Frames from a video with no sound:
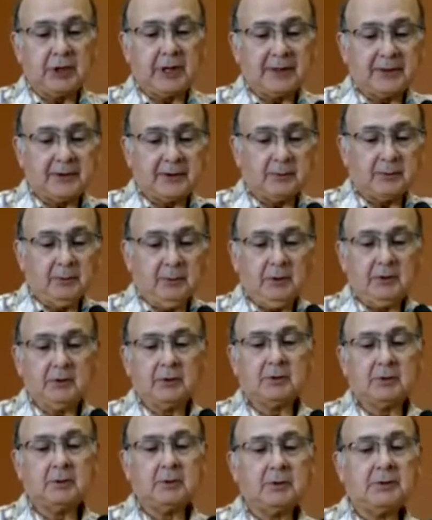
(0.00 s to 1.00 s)
like them.
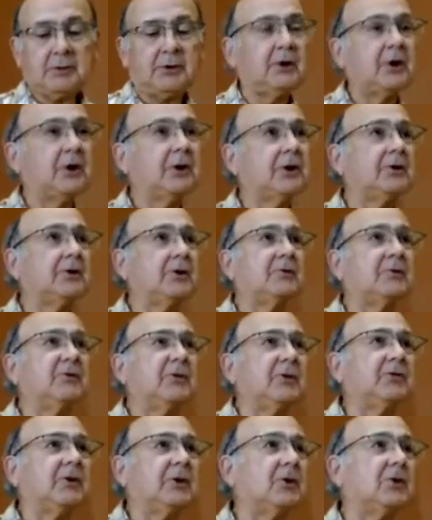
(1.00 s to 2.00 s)
They're
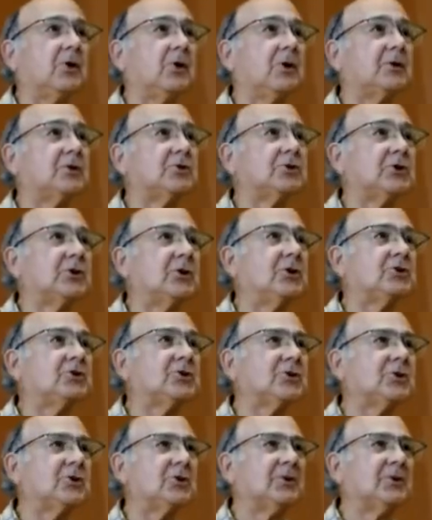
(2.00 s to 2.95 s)
$150 each.